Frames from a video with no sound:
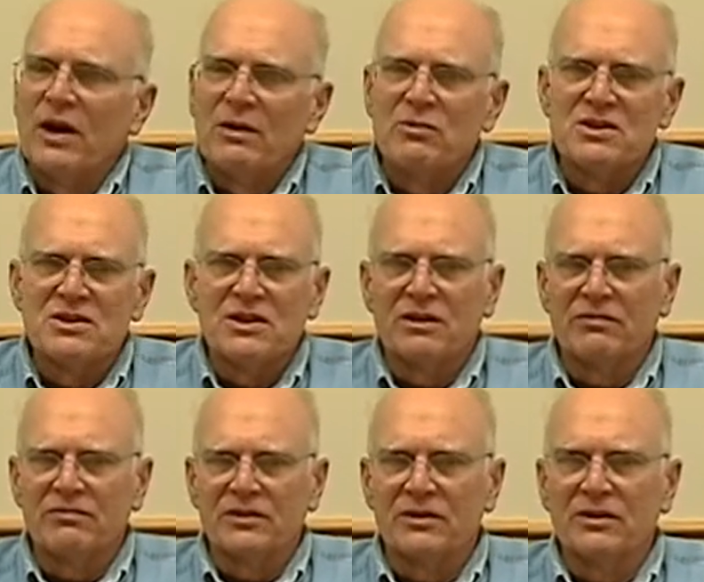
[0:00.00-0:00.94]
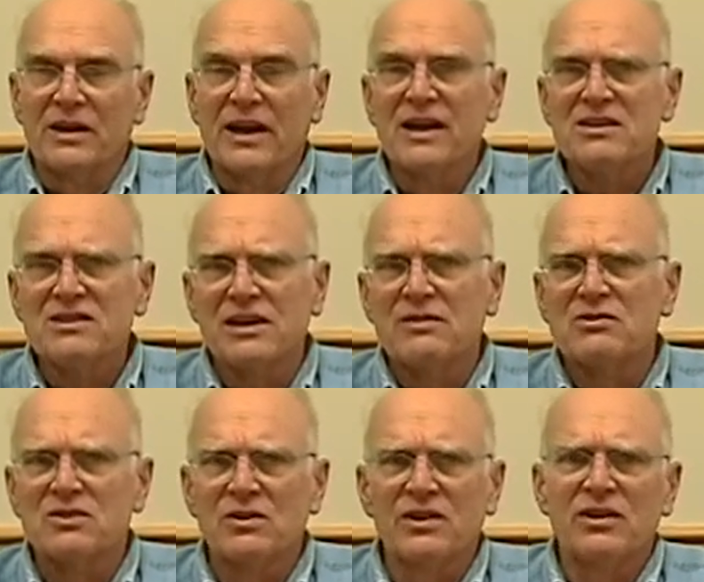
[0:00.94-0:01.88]
I was there for, actually I
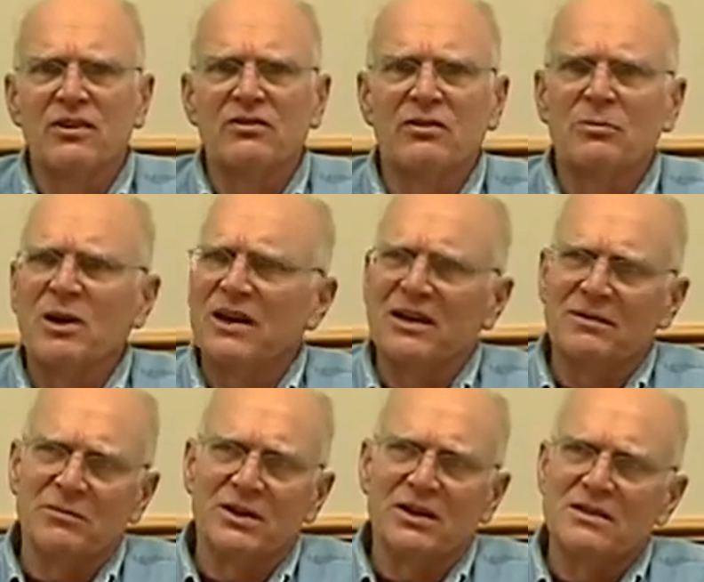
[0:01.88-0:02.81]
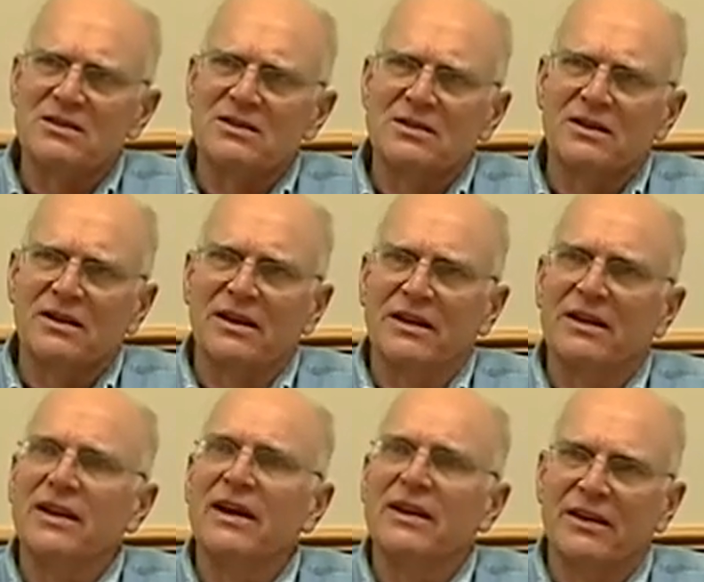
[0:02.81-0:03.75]
was only there for about eight months. About eight and,
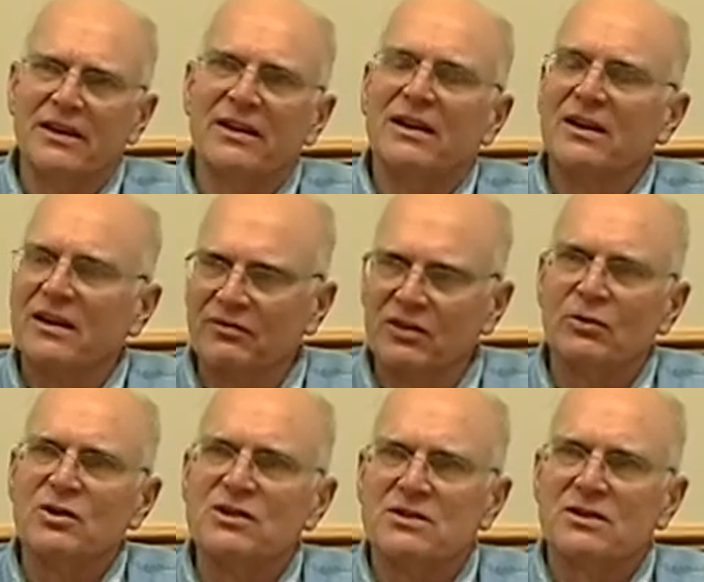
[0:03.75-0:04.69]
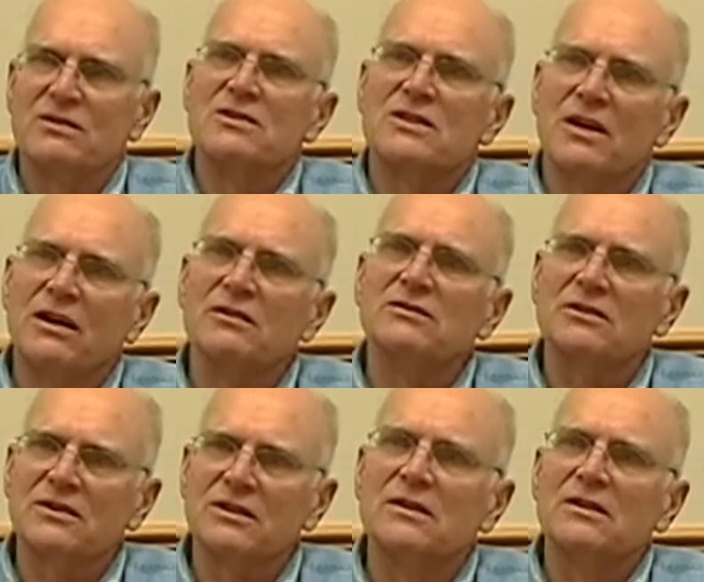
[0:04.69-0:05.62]
months? And then they let the reserves out, so.